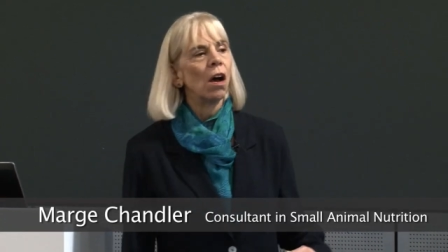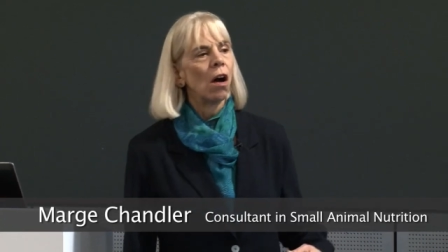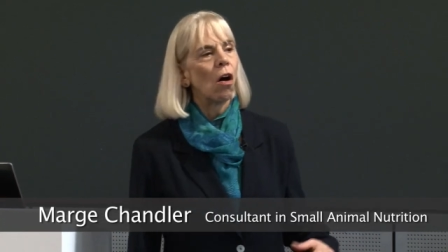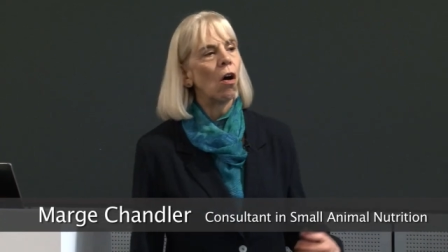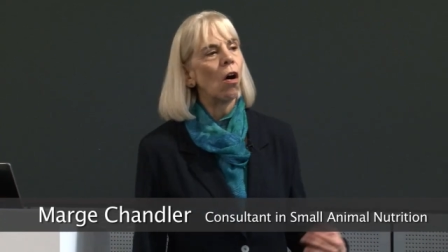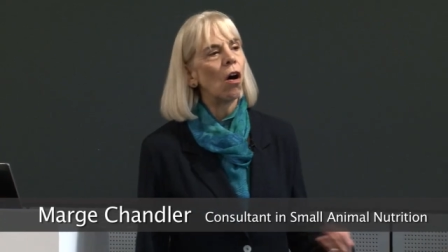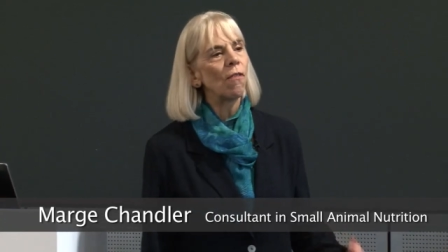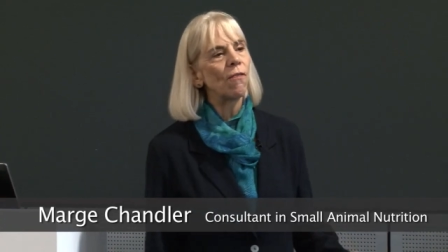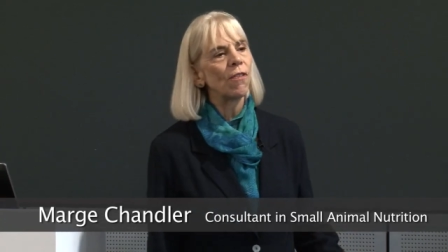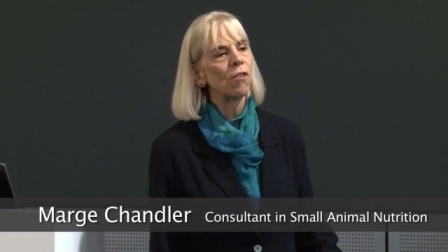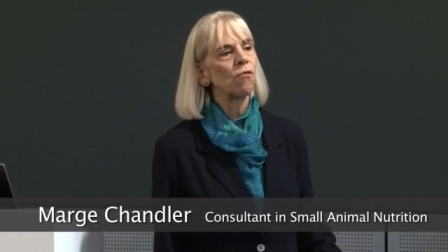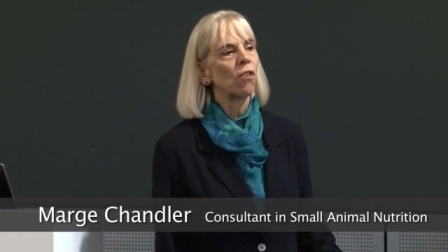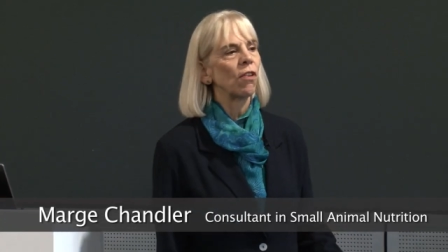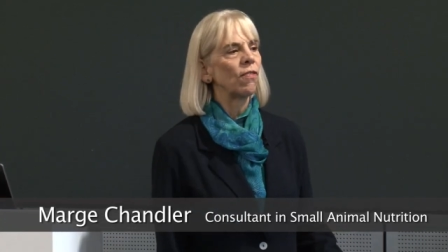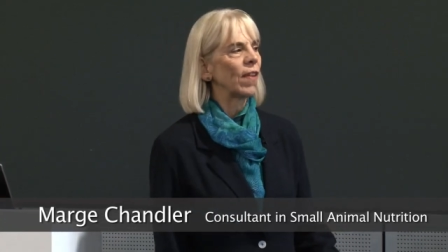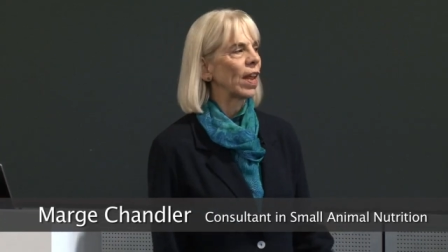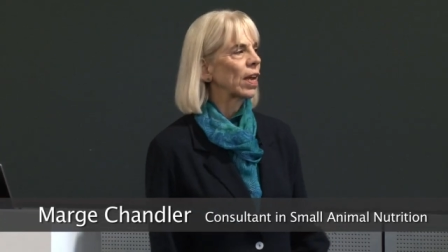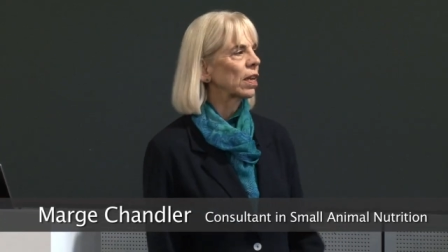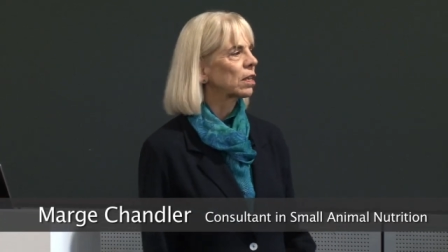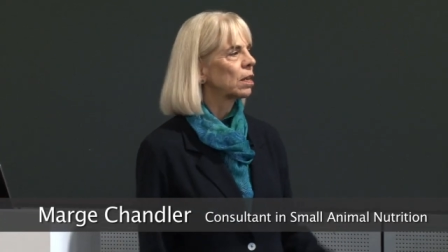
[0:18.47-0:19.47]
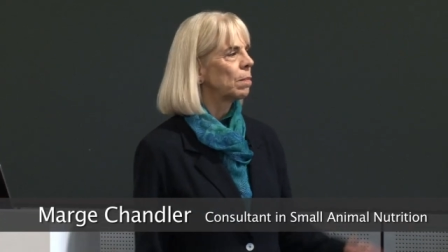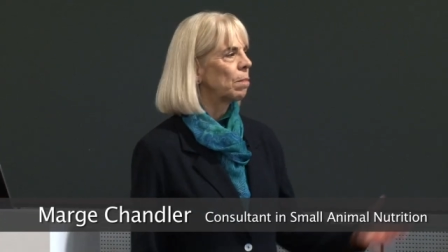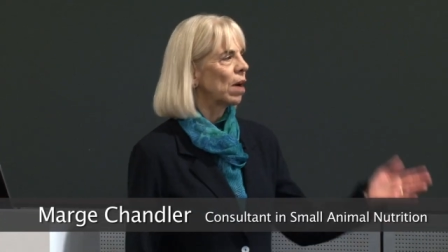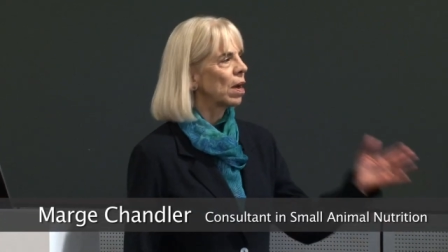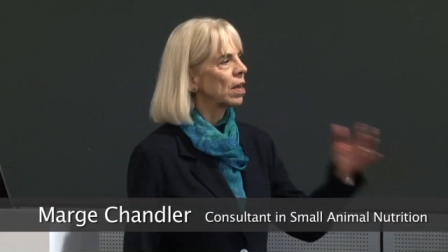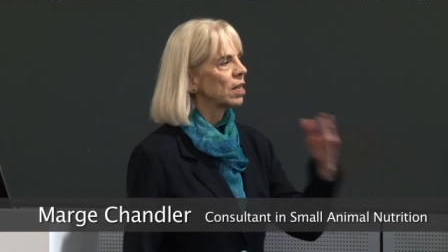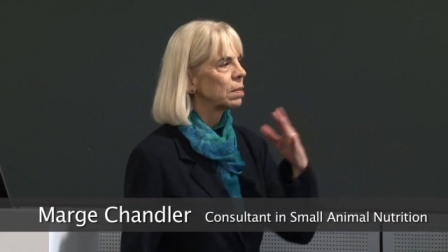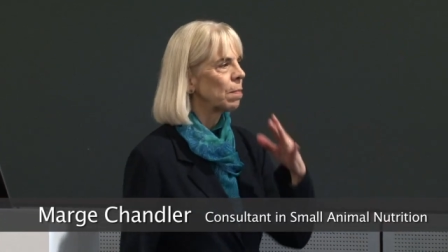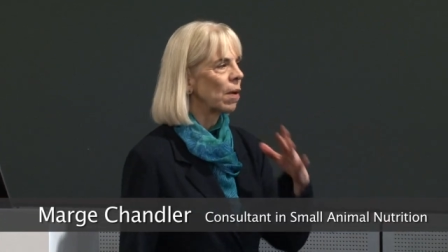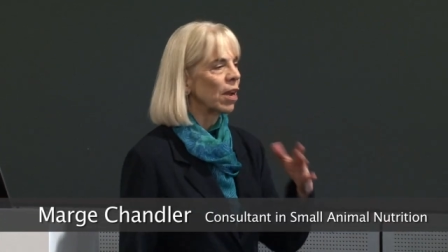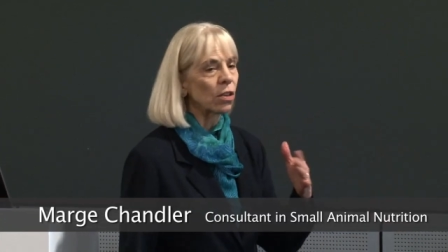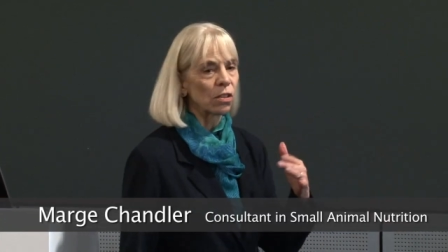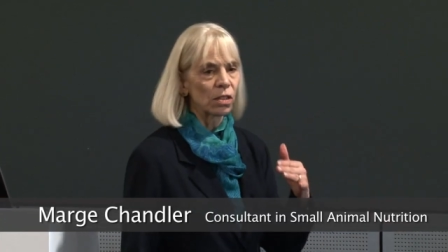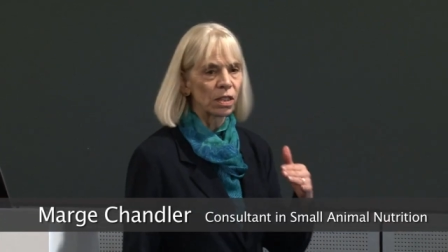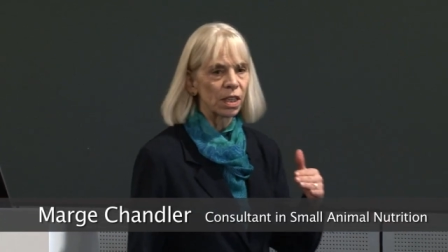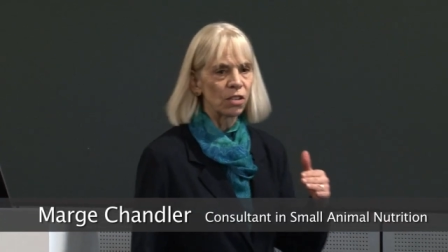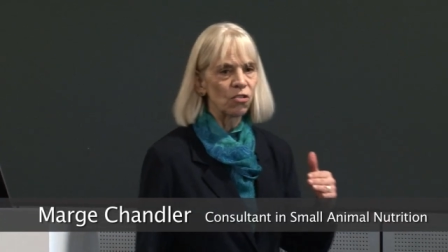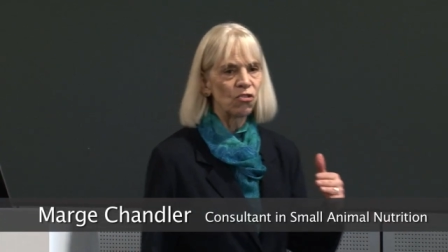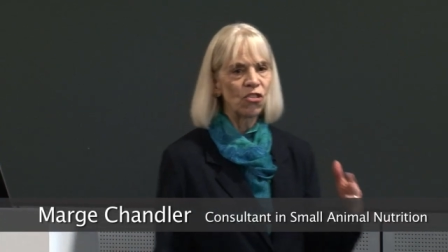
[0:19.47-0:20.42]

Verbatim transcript: often reflected by, as Michael said,